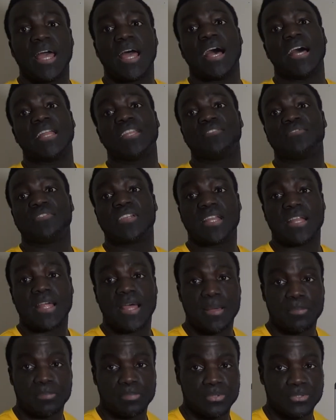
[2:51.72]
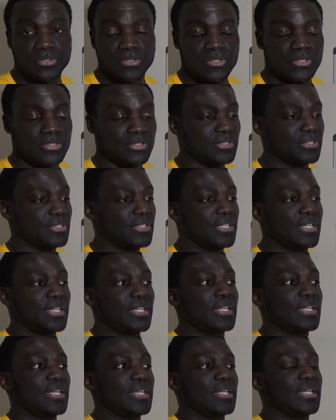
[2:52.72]
and if that happens,
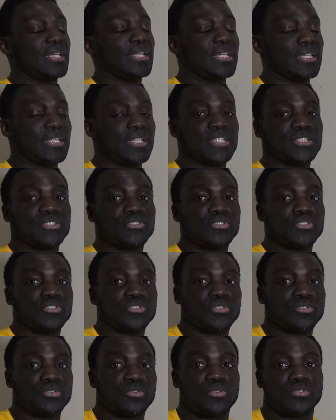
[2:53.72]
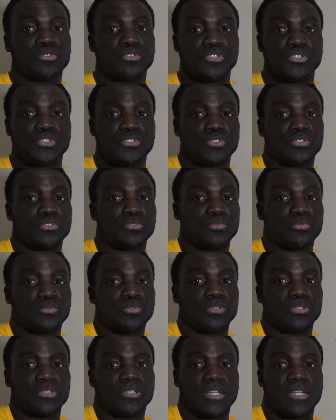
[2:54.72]
it gets you into a
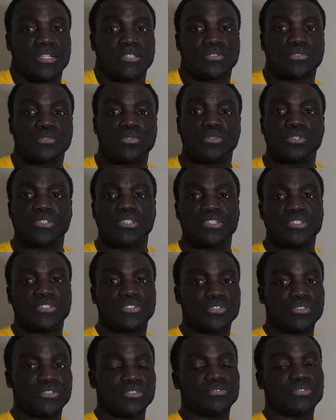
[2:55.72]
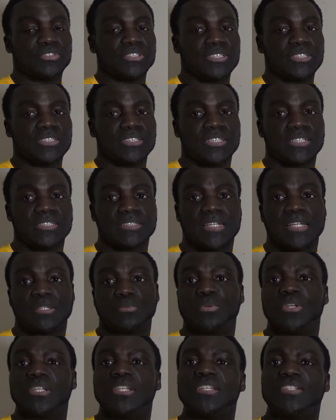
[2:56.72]
condition that is called insulin resistance.
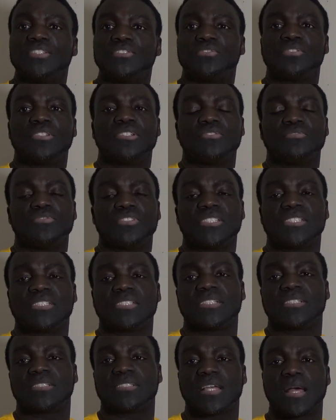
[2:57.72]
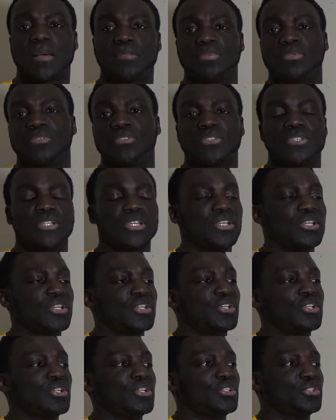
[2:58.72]
And when insulin resistance happens,
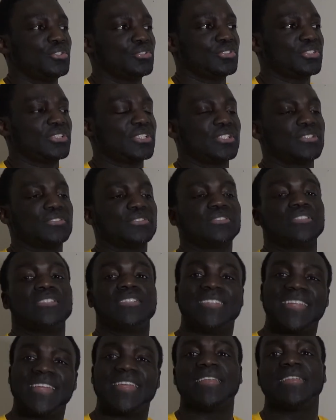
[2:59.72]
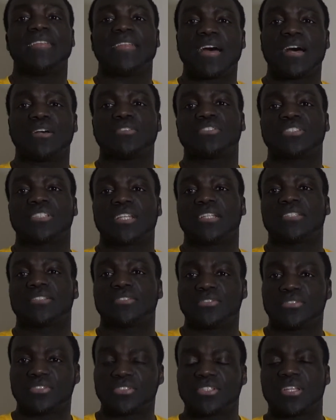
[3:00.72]
your cells then now start
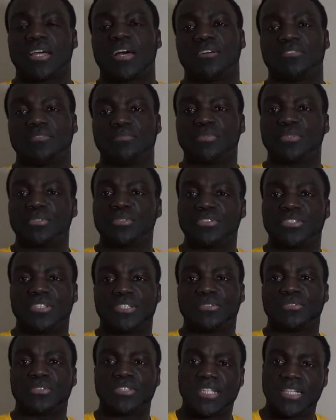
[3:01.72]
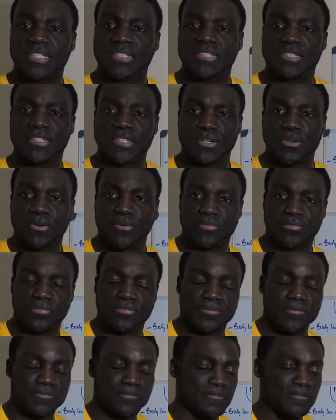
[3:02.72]
to starve because they're not getting enough.